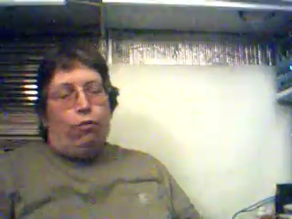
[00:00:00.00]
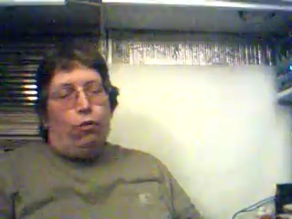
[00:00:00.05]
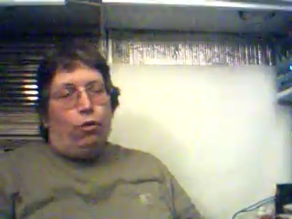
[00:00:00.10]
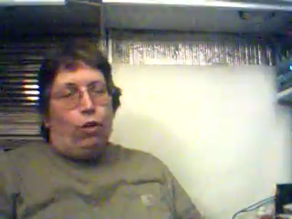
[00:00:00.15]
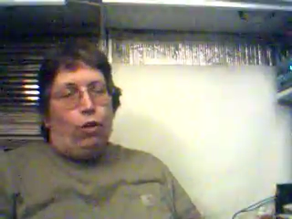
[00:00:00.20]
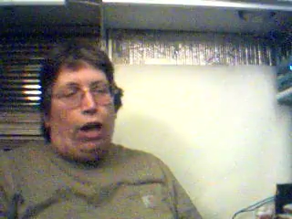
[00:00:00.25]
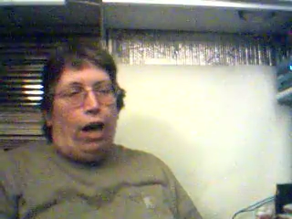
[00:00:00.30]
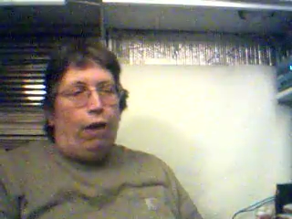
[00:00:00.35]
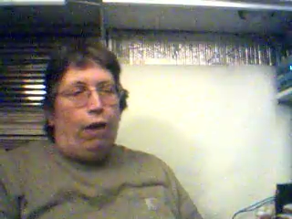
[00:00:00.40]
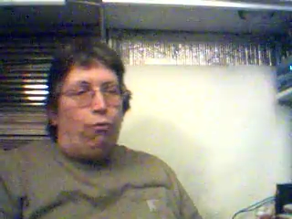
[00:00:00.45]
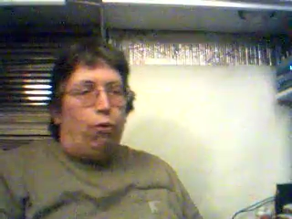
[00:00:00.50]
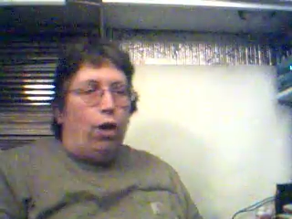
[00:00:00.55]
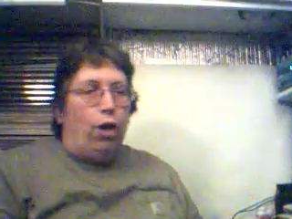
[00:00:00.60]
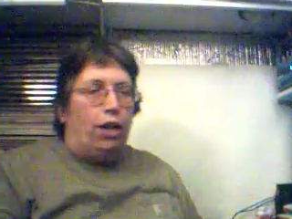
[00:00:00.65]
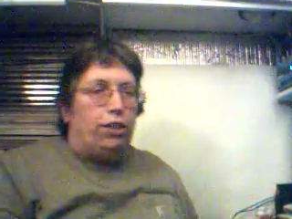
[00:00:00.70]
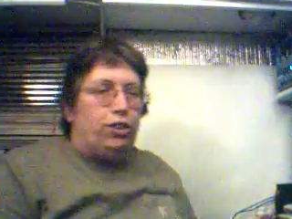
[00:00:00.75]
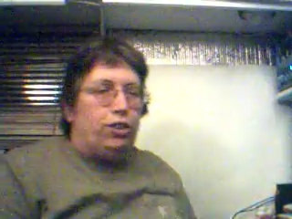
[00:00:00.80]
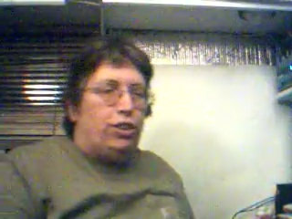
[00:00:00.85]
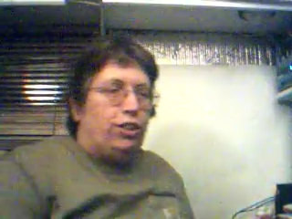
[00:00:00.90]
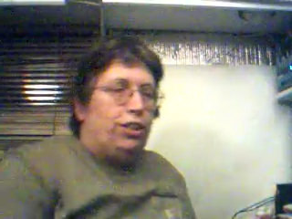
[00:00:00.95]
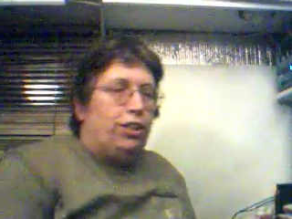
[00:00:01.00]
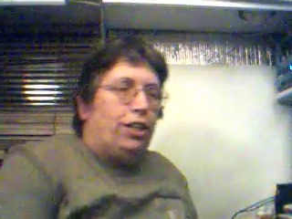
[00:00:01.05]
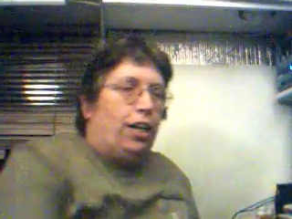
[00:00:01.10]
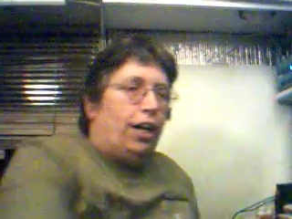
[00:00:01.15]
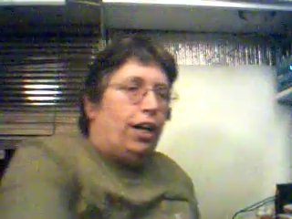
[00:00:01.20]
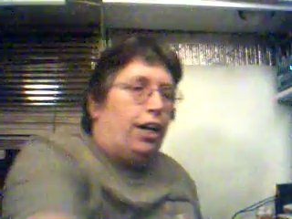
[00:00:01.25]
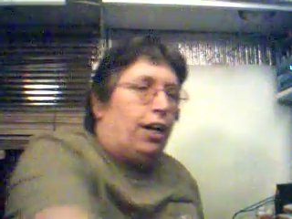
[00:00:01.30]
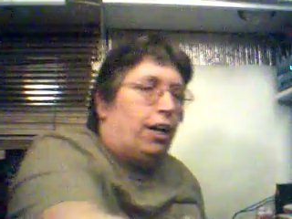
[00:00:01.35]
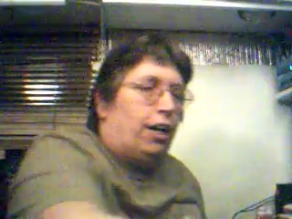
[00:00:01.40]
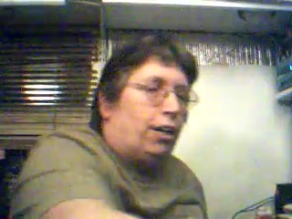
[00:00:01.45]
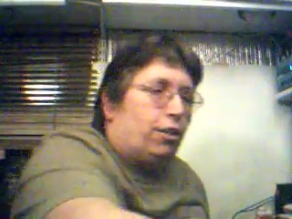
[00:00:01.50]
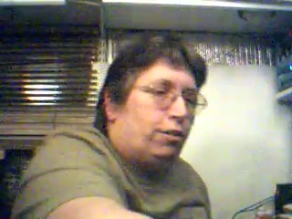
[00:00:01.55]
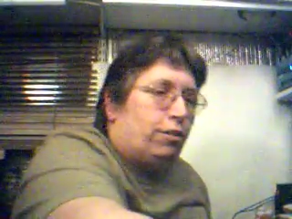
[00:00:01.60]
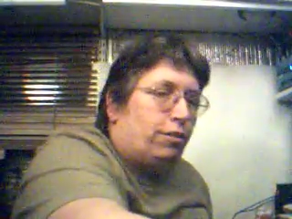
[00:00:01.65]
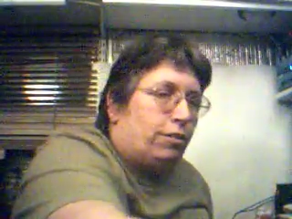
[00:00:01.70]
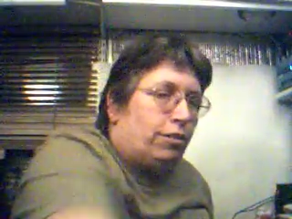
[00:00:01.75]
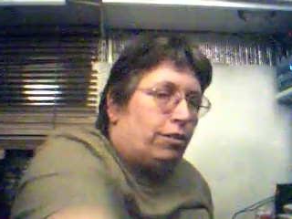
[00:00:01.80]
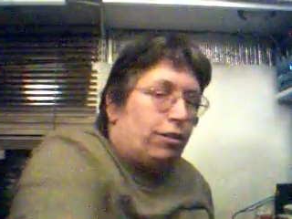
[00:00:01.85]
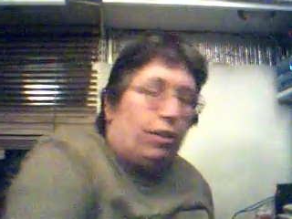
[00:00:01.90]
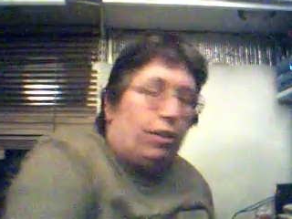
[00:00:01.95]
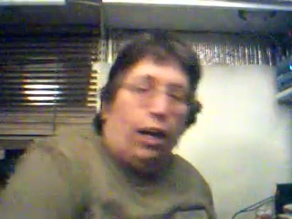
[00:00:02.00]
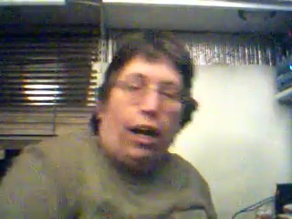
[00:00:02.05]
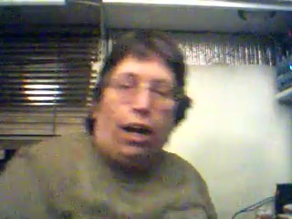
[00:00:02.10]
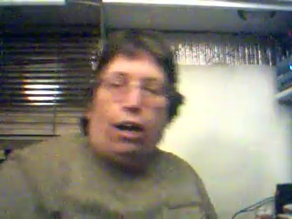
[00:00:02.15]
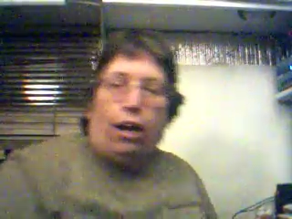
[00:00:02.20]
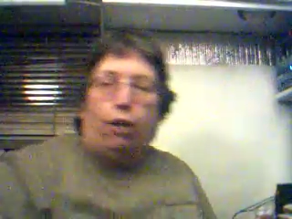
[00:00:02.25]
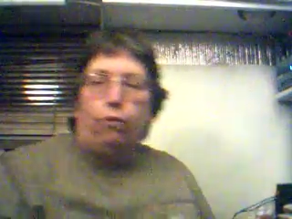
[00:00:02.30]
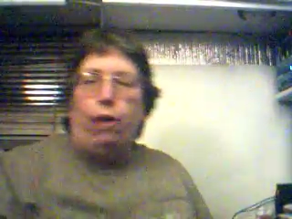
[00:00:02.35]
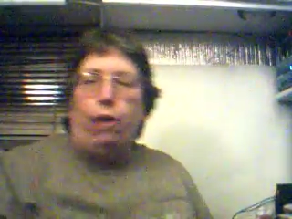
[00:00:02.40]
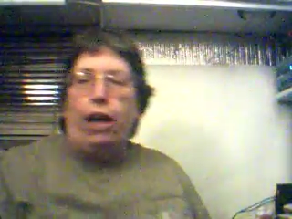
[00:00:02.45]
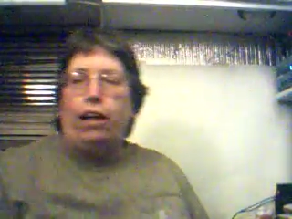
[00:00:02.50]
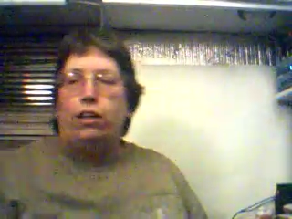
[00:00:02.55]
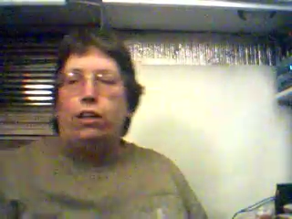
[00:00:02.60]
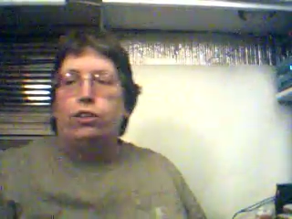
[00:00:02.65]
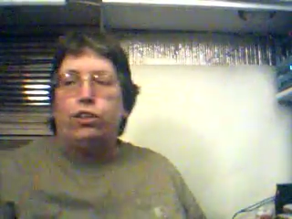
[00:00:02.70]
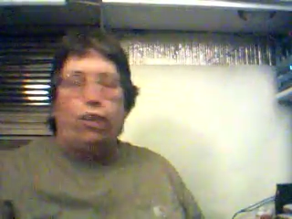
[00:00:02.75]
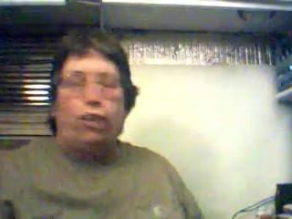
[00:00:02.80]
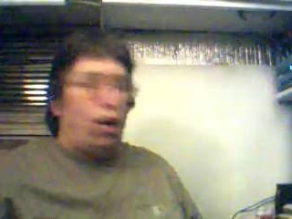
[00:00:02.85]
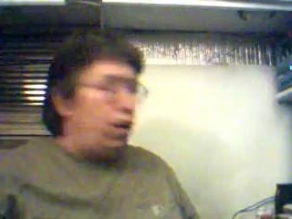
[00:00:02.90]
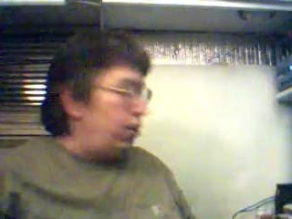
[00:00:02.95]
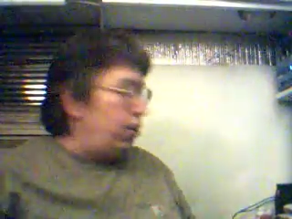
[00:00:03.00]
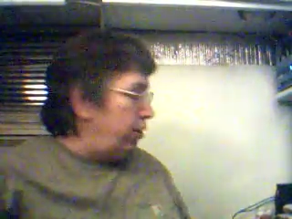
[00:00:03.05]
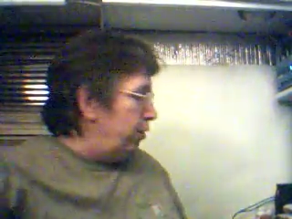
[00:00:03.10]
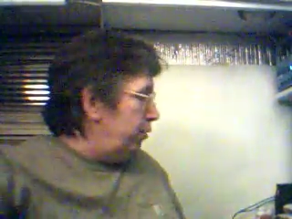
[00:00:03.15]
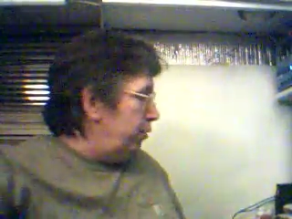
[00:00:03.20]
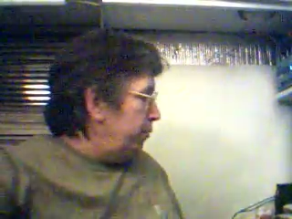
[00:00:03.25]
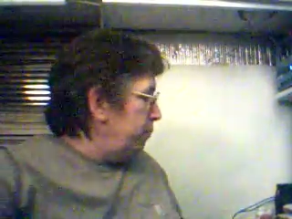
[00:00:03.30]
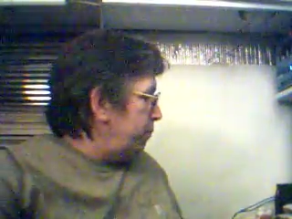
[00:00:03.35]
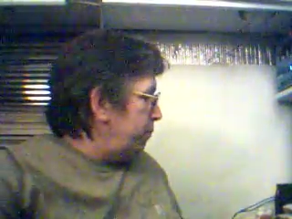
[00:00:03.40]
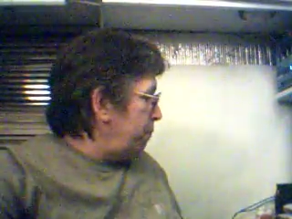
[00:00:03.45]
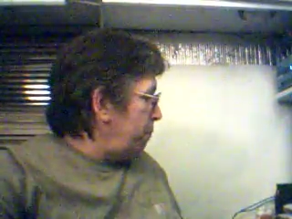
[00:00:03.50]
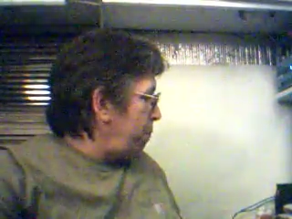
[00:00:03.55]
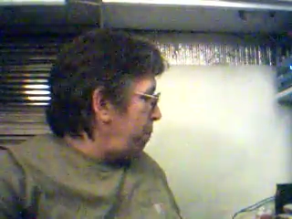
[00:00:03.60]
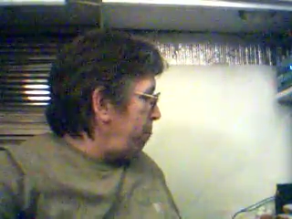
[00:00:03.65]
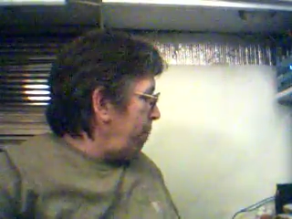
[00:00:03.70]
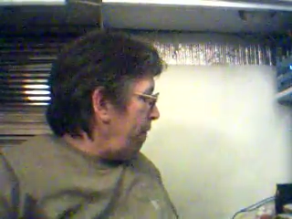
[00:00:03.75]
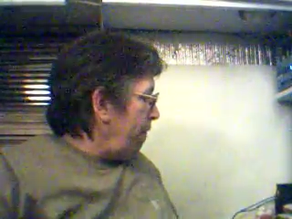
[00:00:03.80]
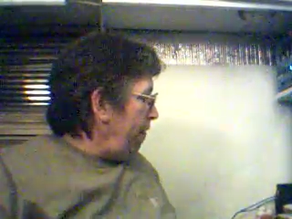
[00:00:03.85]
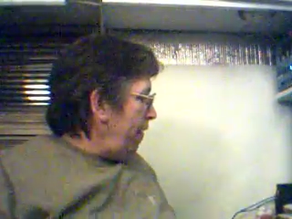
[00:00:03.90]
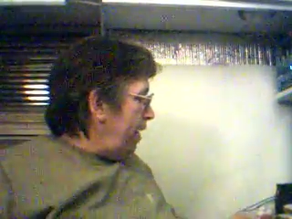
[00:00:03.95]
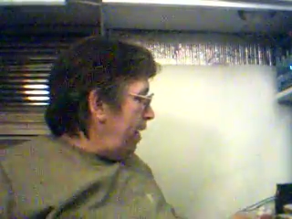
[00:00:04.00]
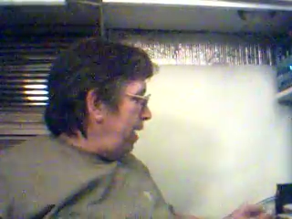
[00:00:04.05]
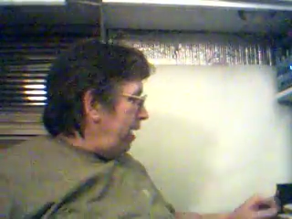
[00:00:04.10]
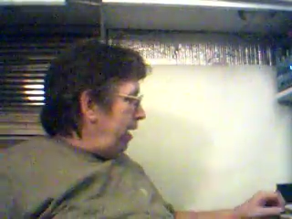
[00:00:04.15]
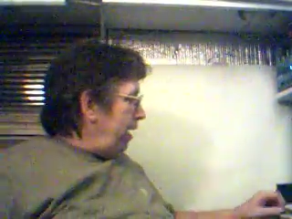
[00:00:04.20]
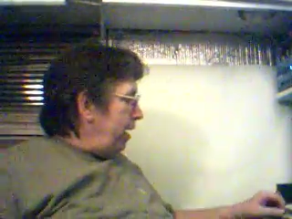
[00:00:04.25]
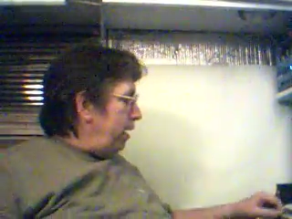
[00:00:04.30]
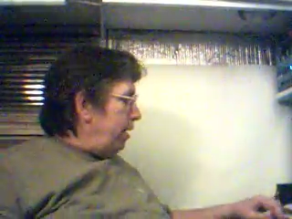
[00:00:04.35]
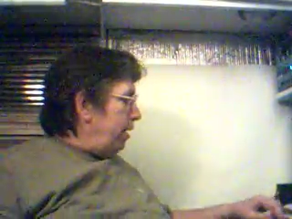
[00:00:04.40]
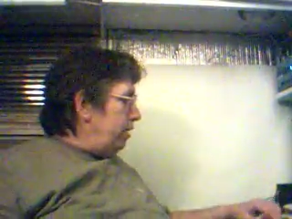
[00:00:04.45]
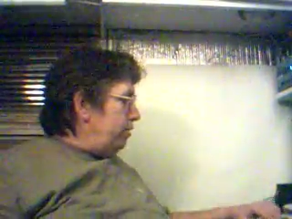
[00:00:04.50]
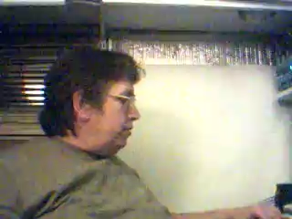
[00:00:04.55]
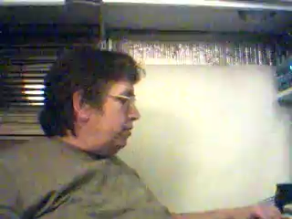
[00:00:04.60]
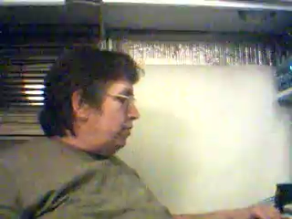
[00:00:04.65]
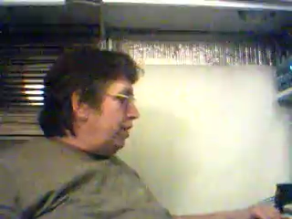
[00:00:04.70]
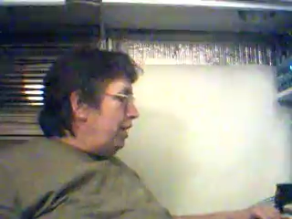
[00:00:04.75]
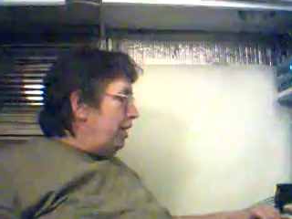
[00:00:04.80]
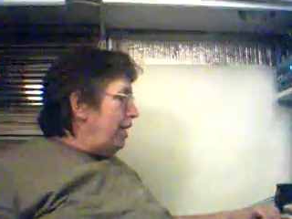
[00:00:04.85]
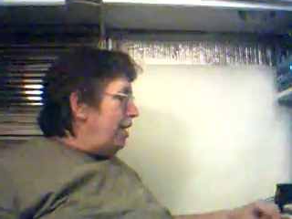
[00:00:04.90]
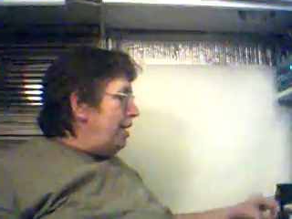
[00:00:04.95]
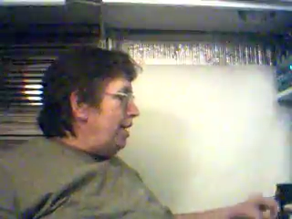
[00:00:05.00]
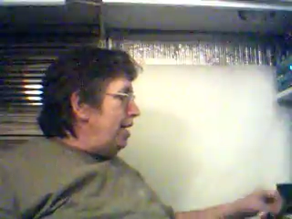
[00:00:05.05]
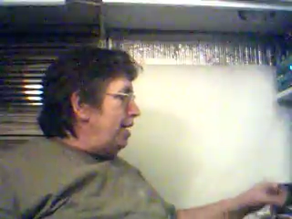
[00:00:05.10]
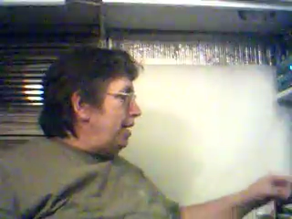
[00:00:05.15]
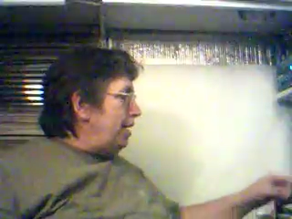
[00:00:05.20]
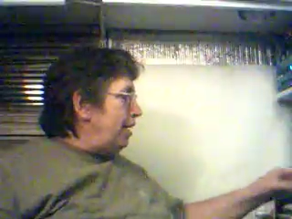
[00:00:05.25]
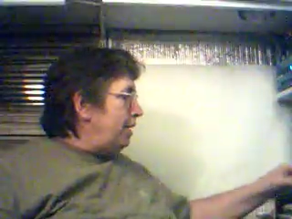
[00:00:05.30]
I've watched Wrangler Star do is he